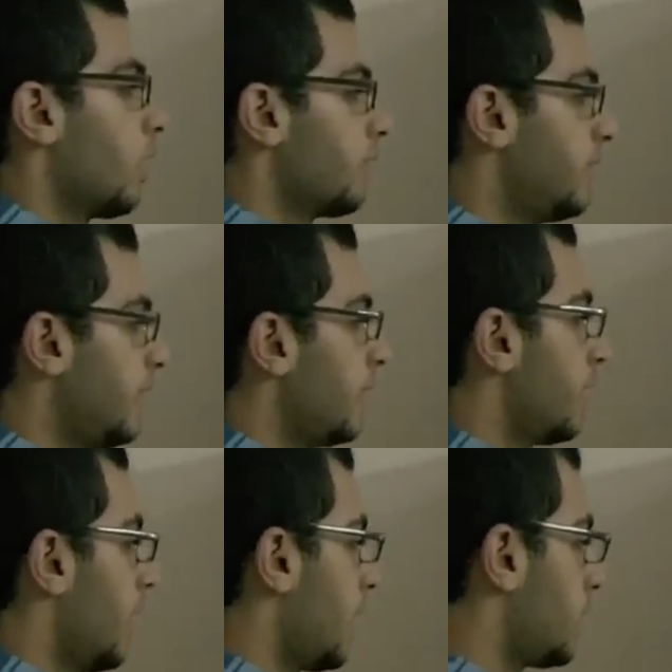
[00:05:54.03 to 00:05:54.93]
of the
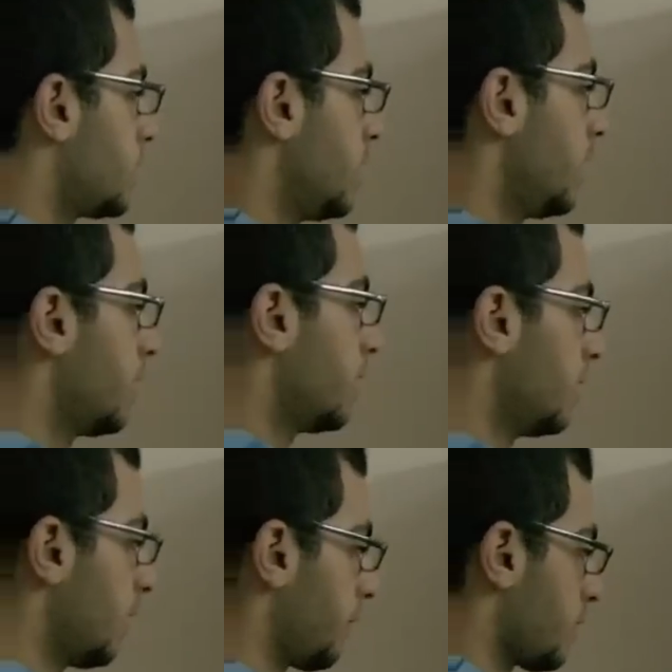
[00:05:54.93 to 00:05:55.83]
energy
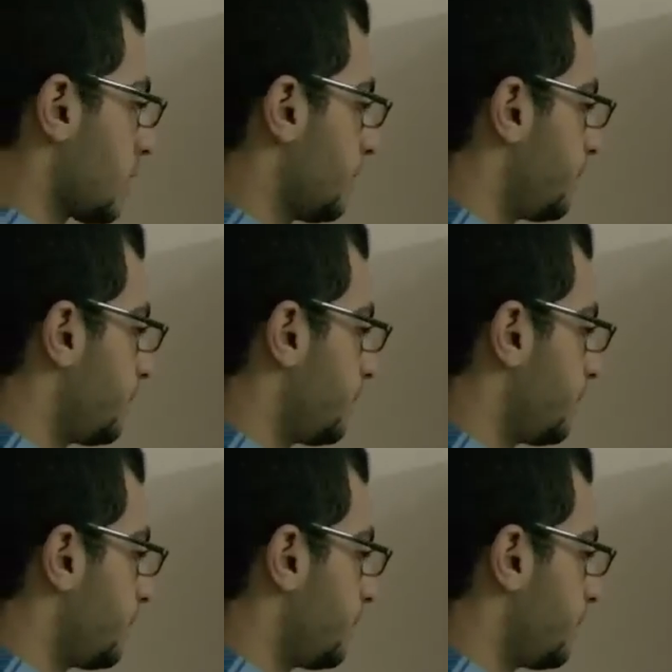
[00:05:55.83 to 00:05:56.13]
levels.